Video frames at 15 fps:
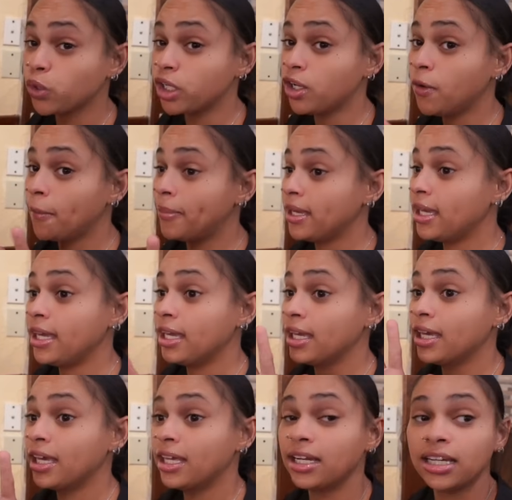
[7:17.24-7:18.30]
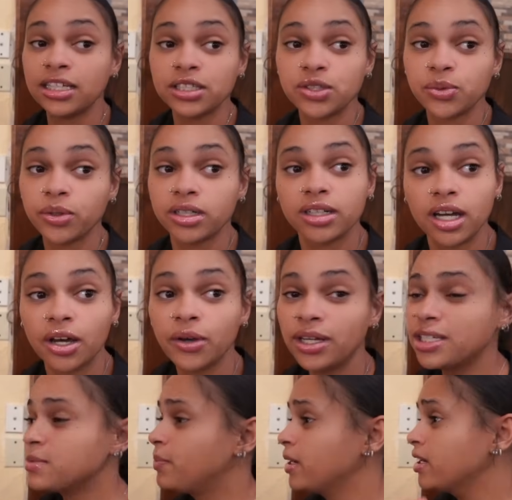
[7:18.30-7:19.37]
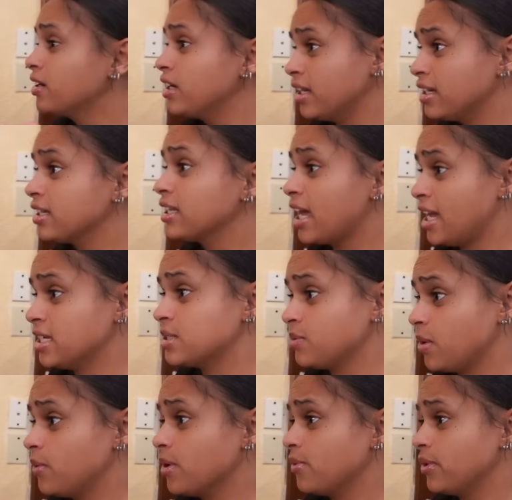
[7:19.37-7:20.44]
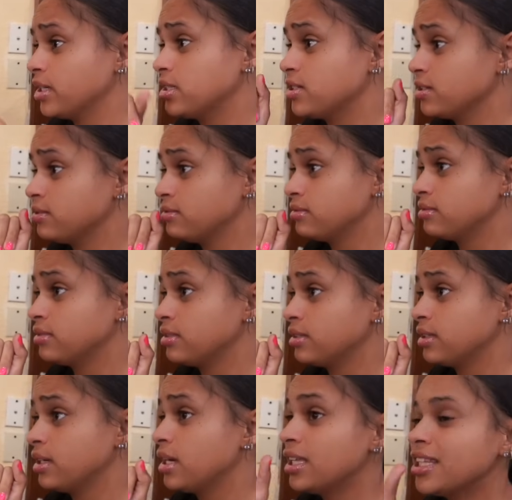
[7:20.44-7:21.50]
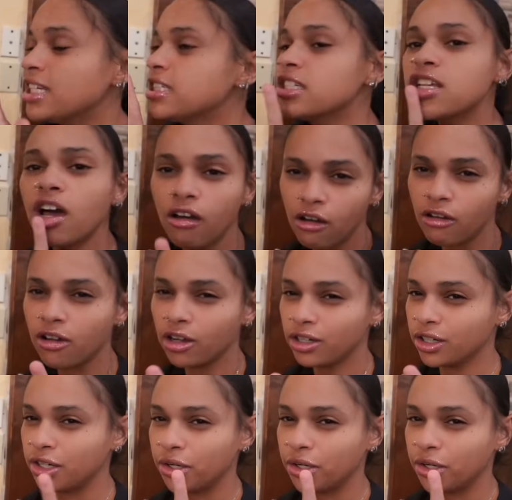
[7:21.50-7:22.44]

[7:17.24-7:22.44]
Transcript: real big in this one though. It's bigger than the last one we went to. This is an old Golden